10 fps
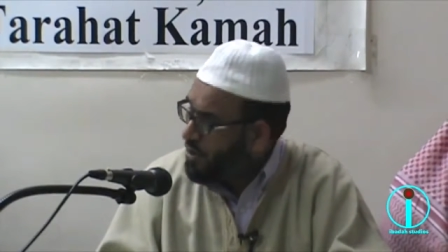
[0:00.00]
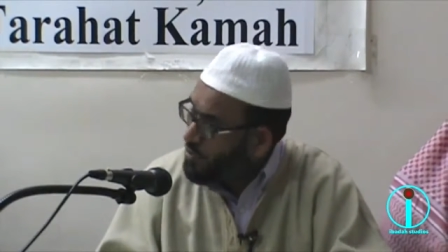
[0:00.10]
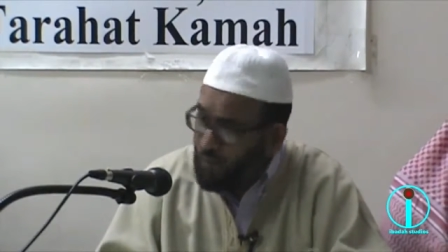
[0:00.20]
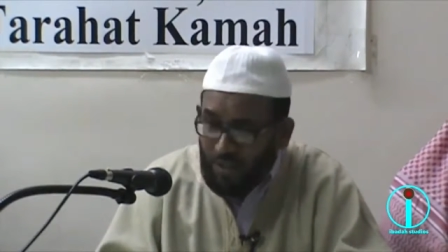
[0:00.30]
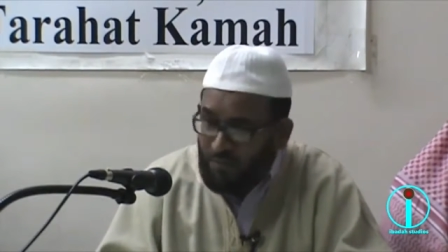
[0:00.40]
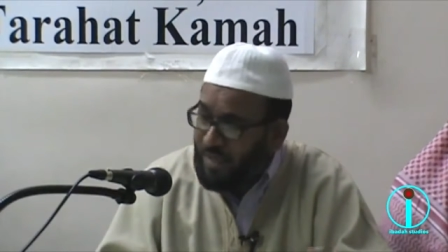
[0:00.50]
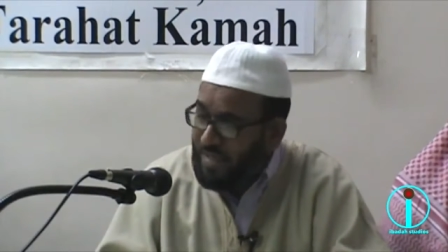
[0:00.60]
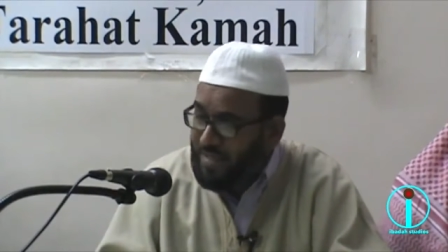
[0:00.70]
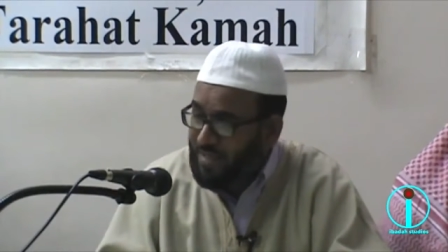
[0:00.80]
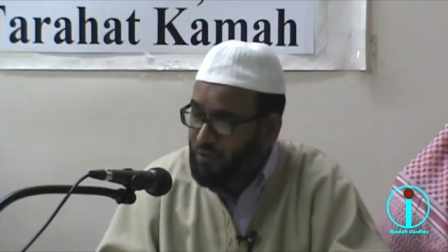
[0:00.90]
You know why you
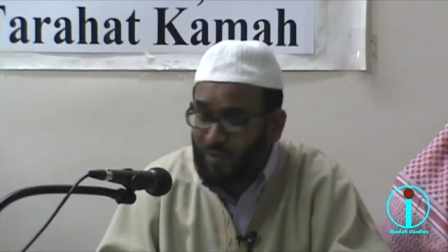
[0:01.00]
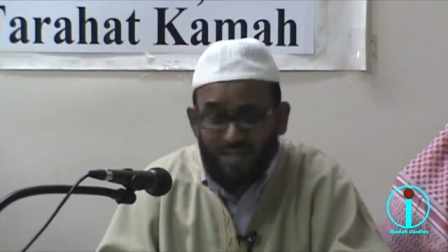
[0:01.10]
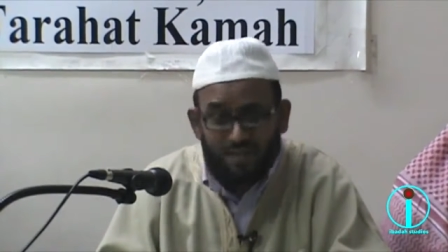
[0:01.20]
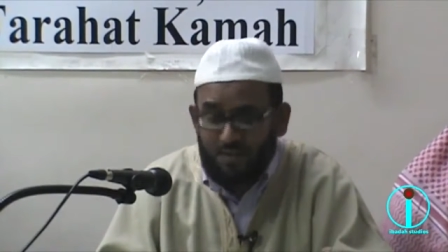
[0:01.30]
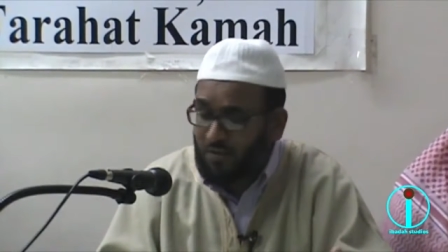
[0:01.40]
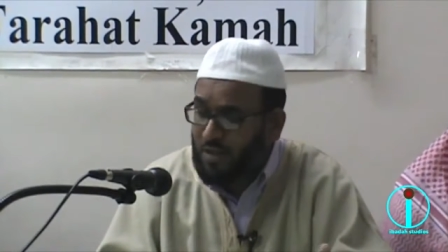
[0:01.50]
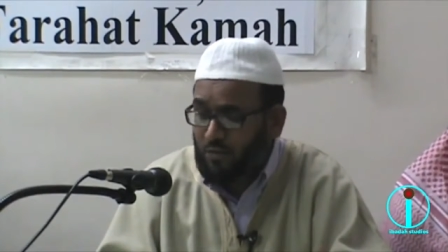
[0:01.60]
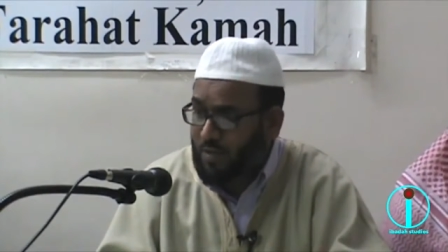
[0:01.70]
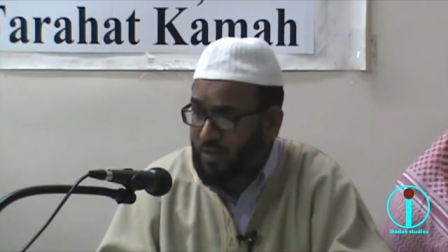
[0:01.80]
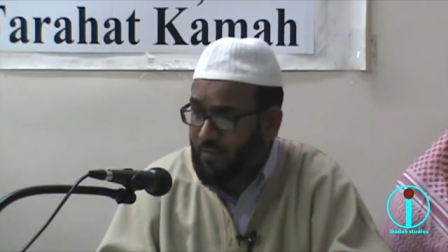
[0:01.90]
like it? 20 years ago, this
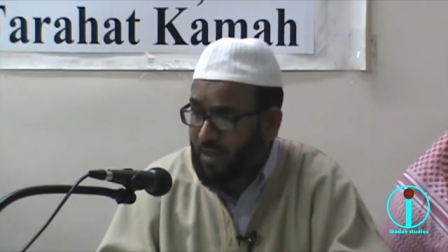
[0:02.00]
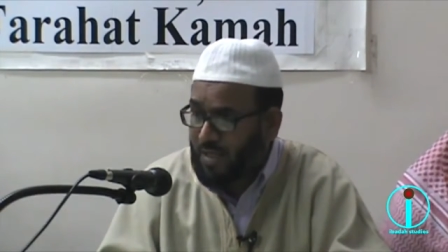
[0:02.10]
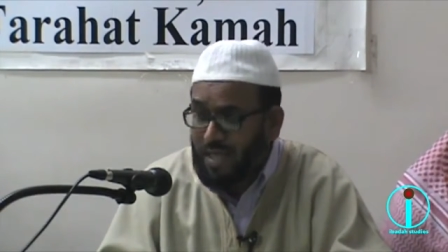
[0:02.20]
was in the market.